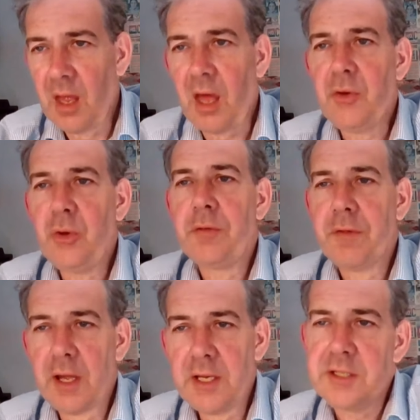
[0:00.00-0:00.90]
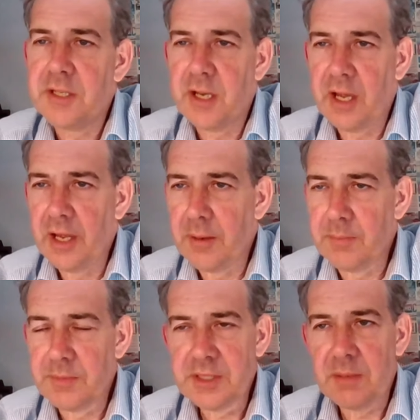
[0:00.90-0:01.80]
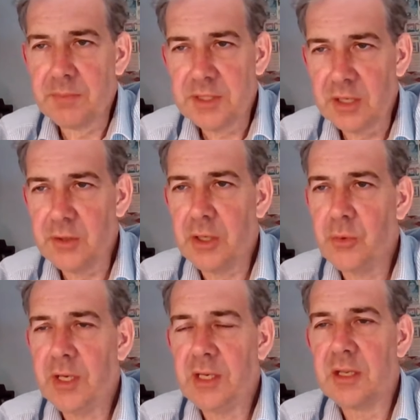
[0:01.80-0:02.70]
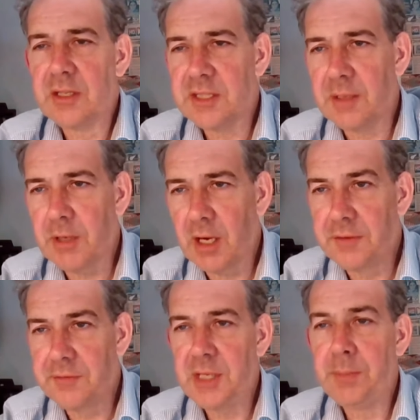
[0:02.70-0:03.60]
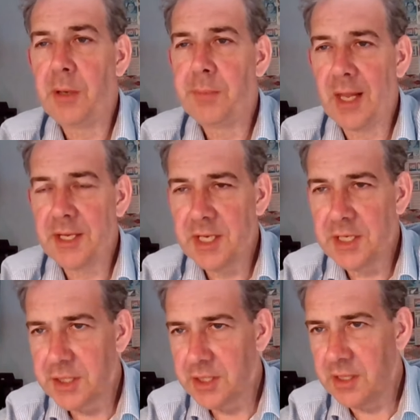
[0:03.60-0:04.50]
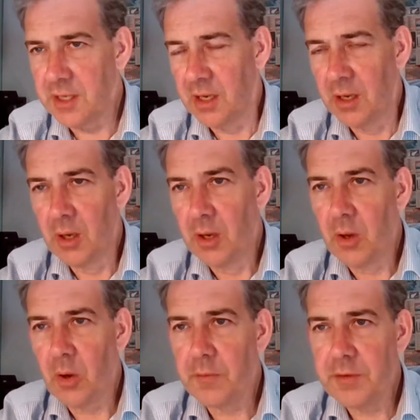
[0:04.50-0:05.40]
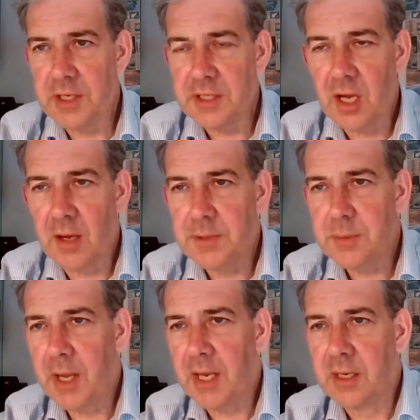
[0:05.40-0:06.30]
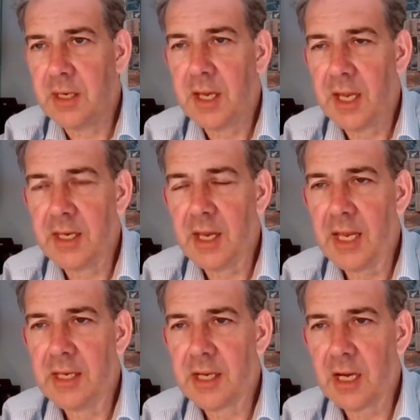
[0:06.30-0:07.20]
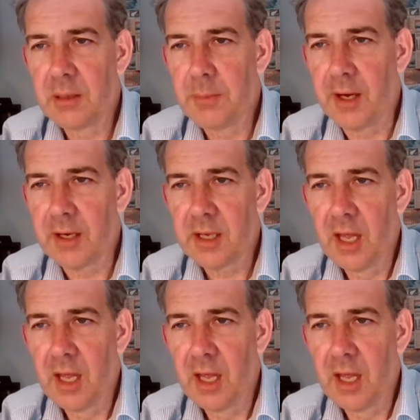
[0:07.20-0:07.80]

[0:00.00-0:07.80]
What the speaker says: a new fight, so that you need some kind of demobilization of these armed men in Karabakh.